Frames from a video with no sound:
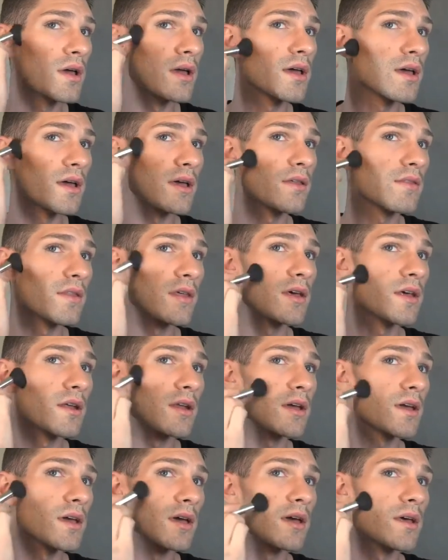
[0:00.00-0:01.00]
And then
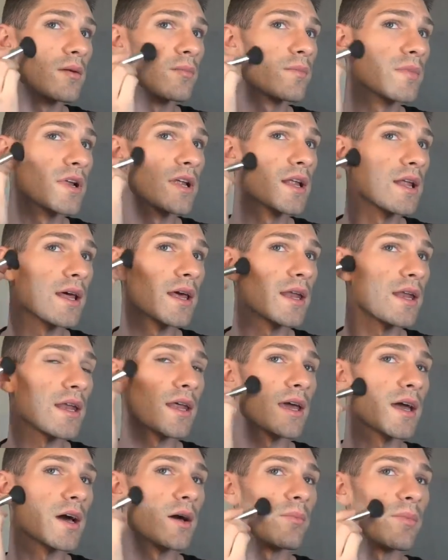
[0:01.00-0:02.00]
again
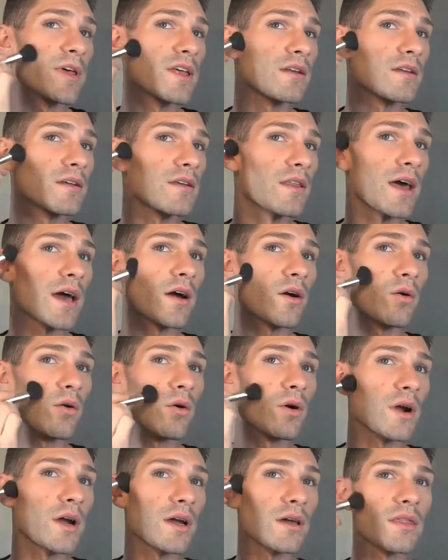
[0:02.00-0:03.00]
blending up into that
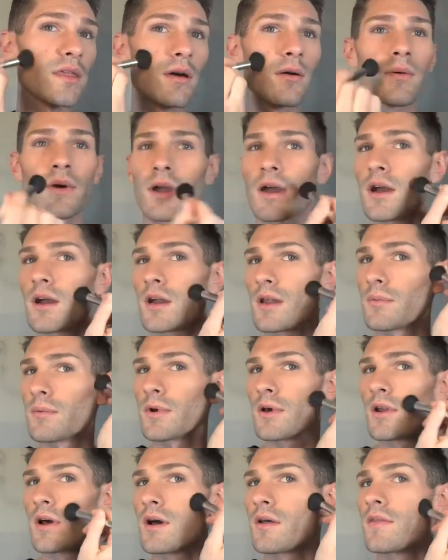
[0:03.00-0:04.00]
cork that we already
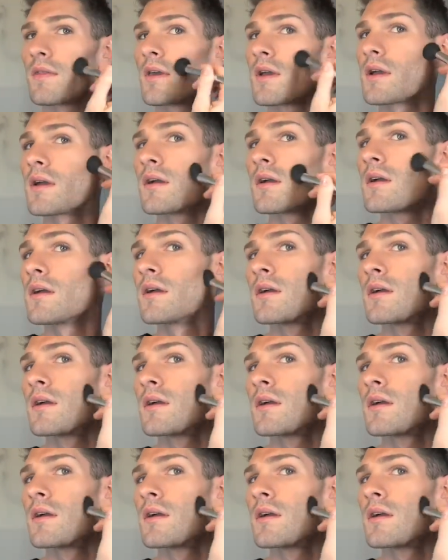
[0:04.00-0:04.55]
put on there.